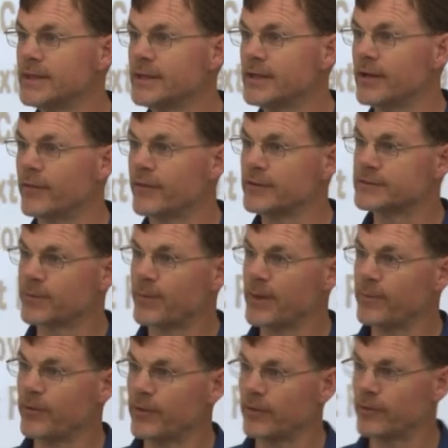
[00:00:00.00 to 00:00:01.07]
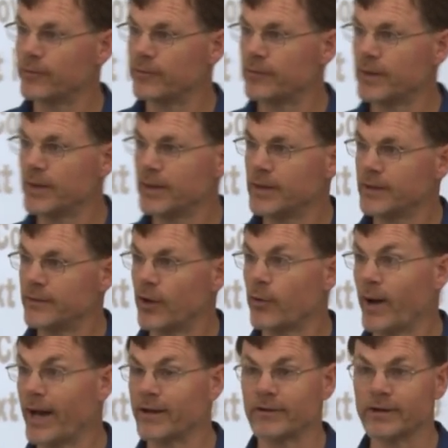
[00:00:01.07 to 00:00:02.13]
You know, these are people who know
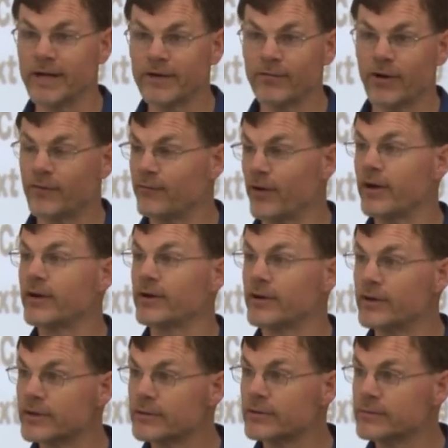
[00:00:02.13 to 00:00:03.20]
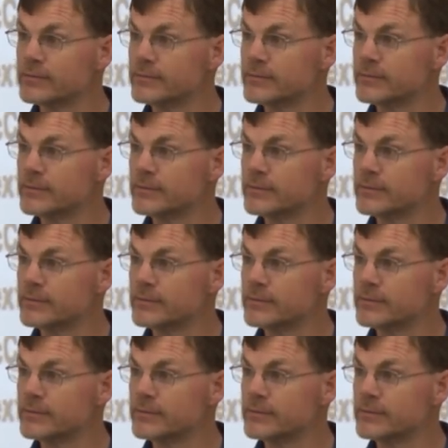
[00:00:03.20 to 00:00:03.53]
how to live on very little.